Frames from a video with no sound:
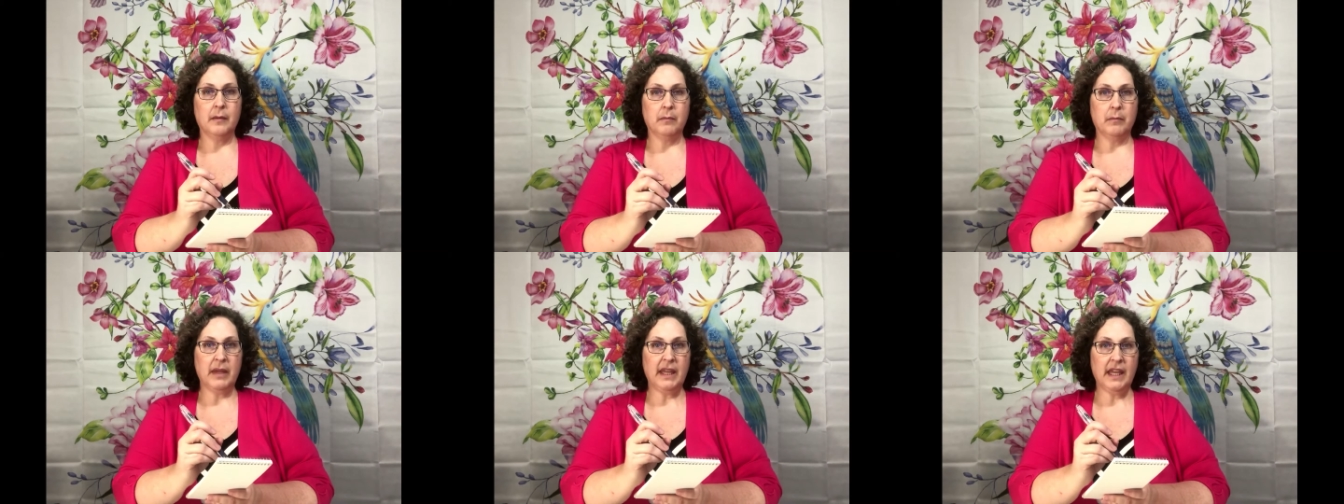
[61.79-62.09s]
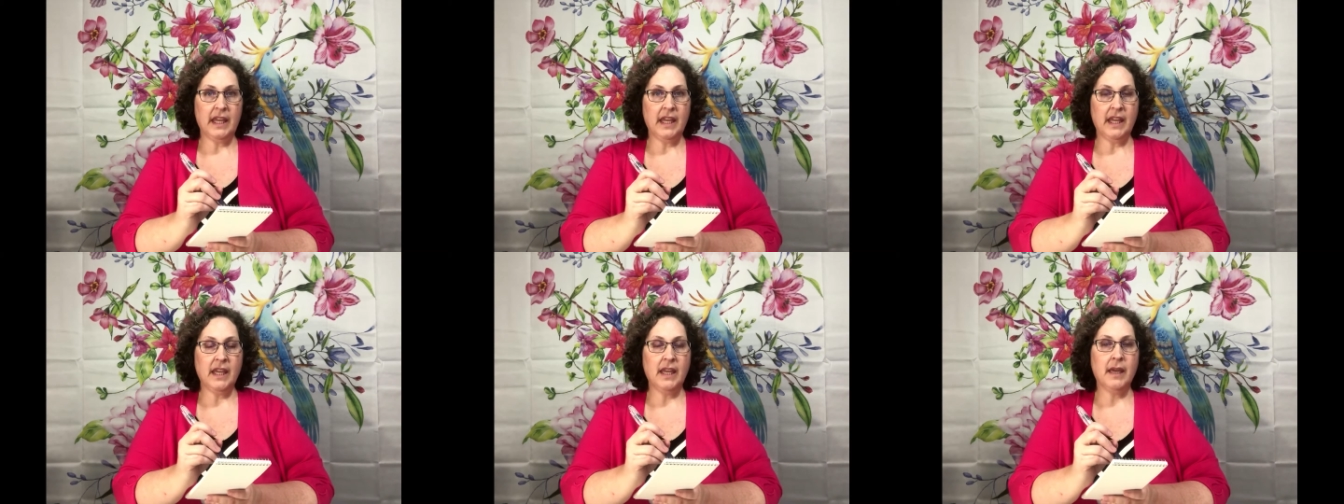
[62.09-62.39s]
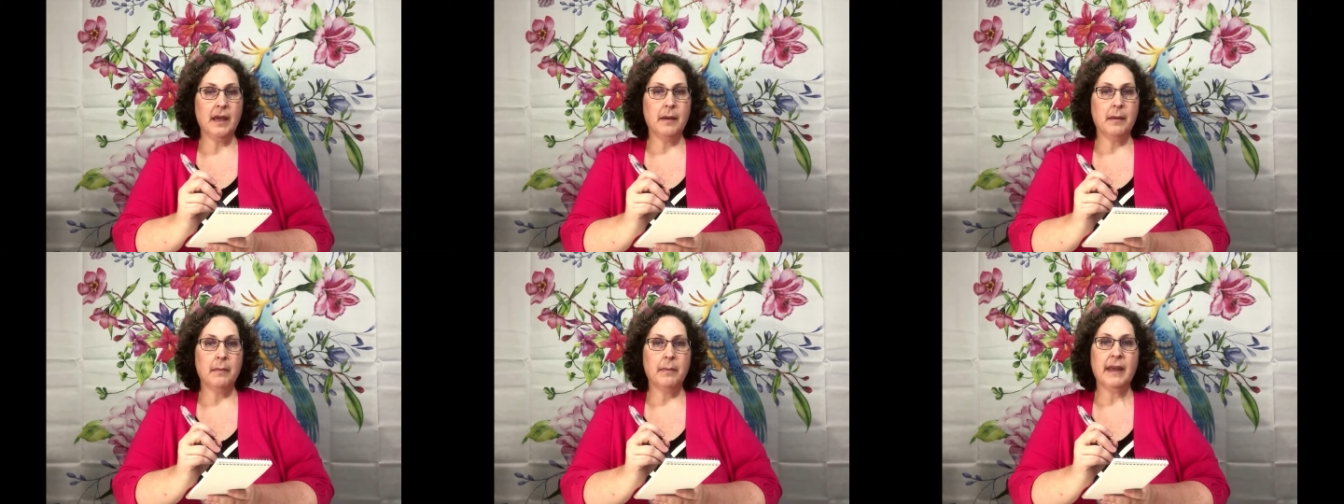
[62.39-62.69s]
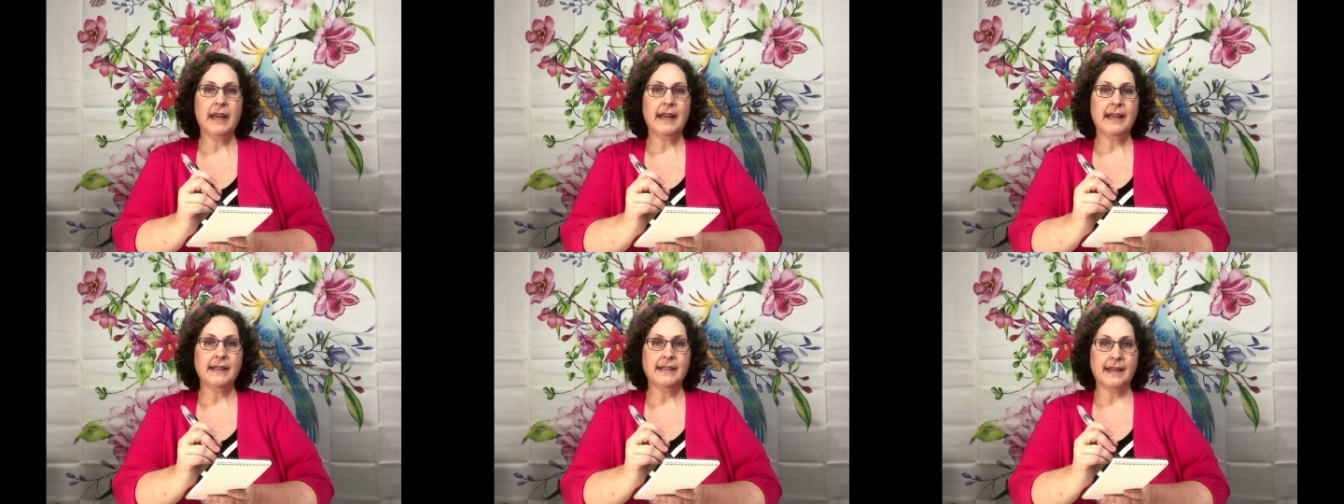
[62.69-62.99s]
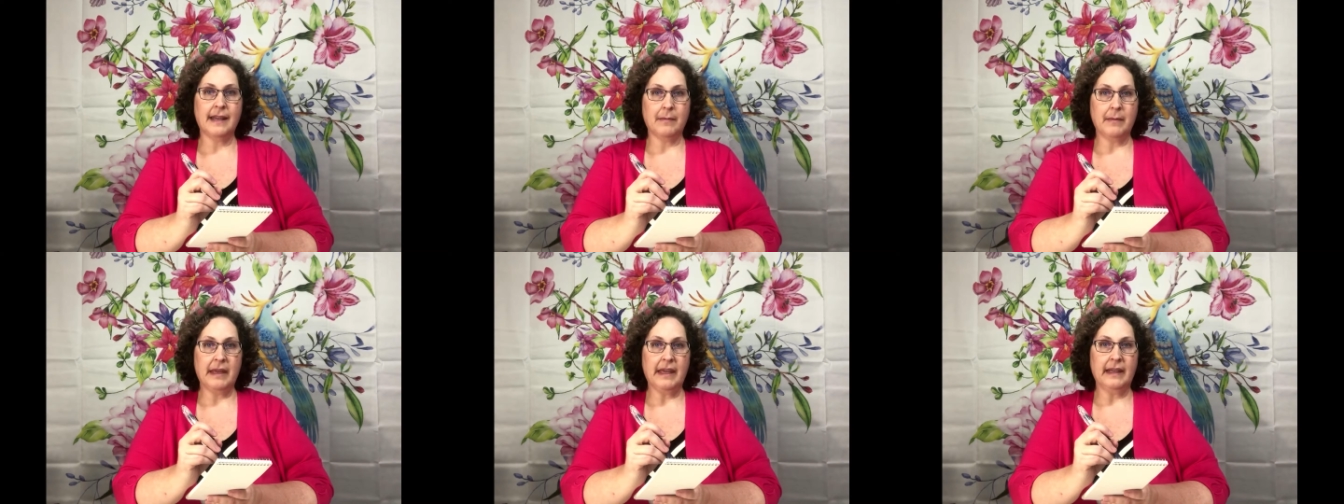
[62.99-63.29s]
B,
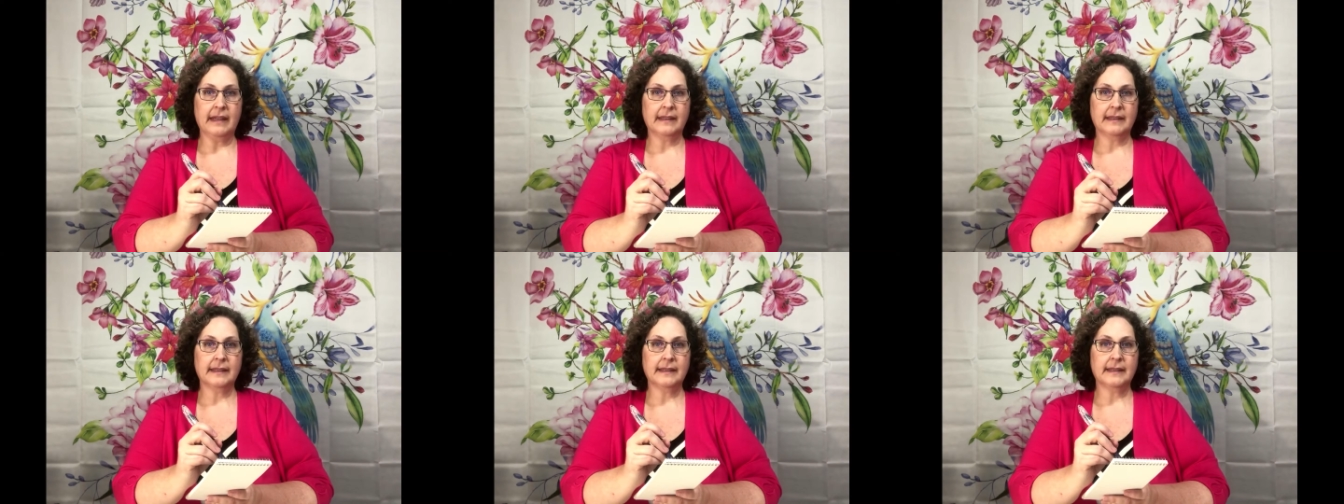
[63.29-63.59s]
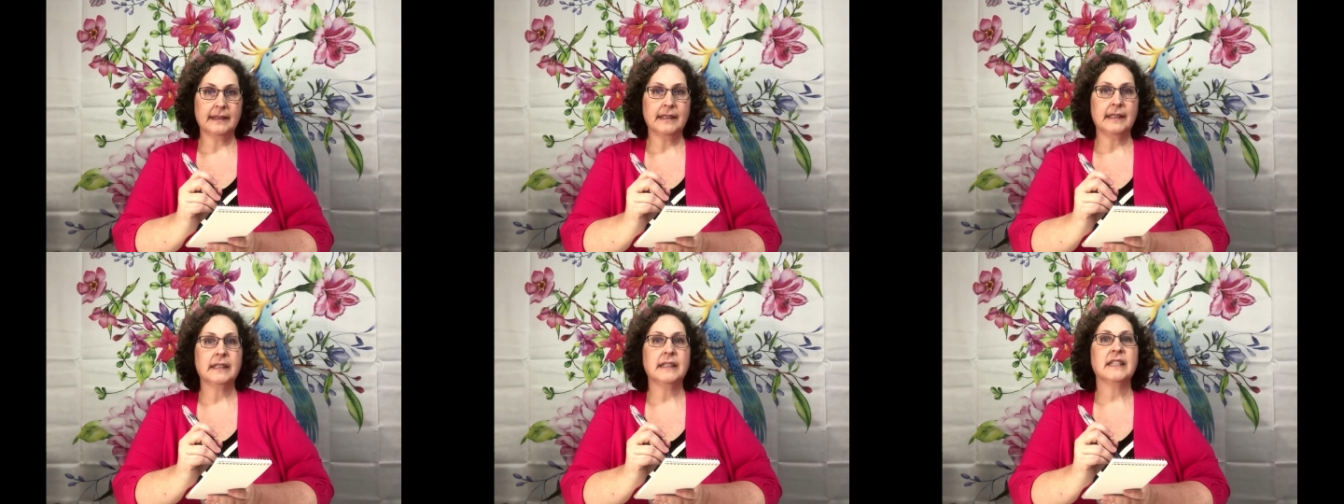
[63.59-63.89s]
pandemics.